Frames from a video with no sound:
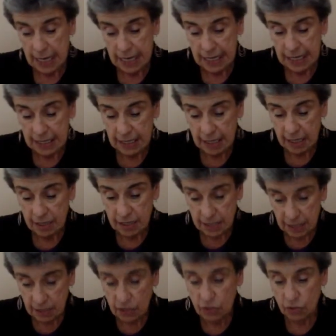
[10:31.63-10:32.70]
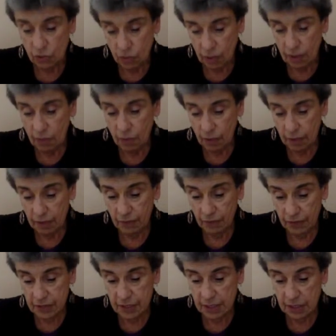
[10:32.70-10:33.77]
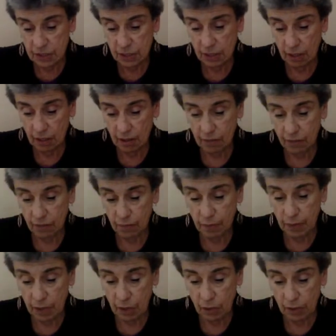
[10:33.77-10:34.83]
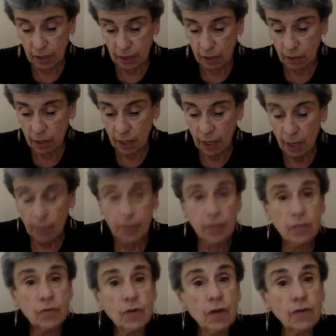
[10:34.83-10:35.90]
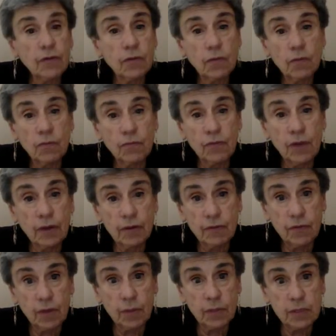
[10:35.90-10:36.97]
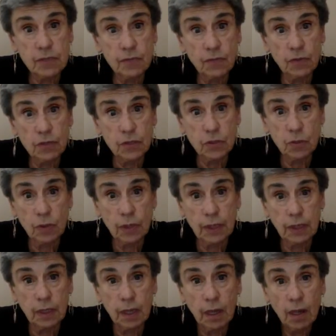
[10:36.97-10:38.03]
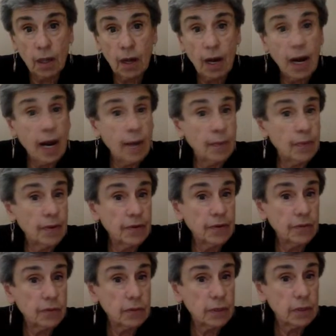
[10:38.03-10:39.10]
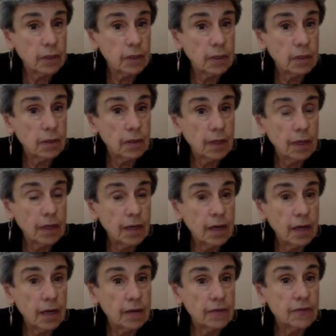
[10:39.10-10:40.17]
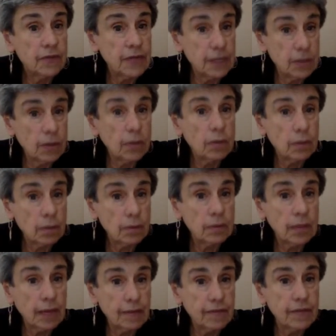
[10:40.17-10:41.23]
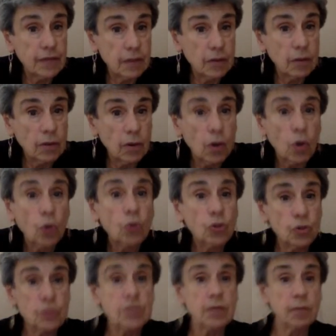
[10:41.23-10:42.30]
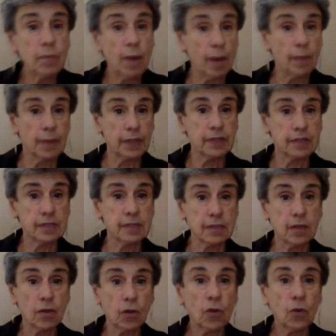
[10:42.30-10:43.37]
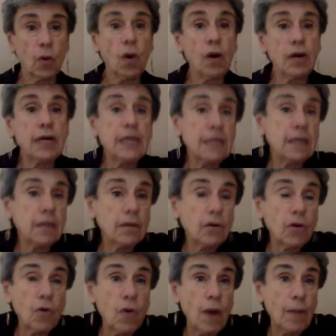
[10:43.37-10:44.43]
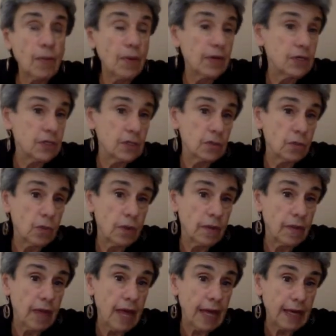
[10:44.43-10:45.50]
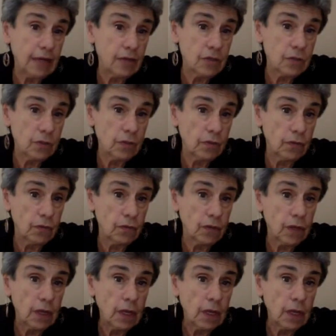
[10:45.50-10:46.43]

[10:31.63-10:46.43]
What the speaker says: He did do a wonderful staging of Pinocchio, but he was also very famous for doing operas, theater, live theater, using puppets in cooperation with actors,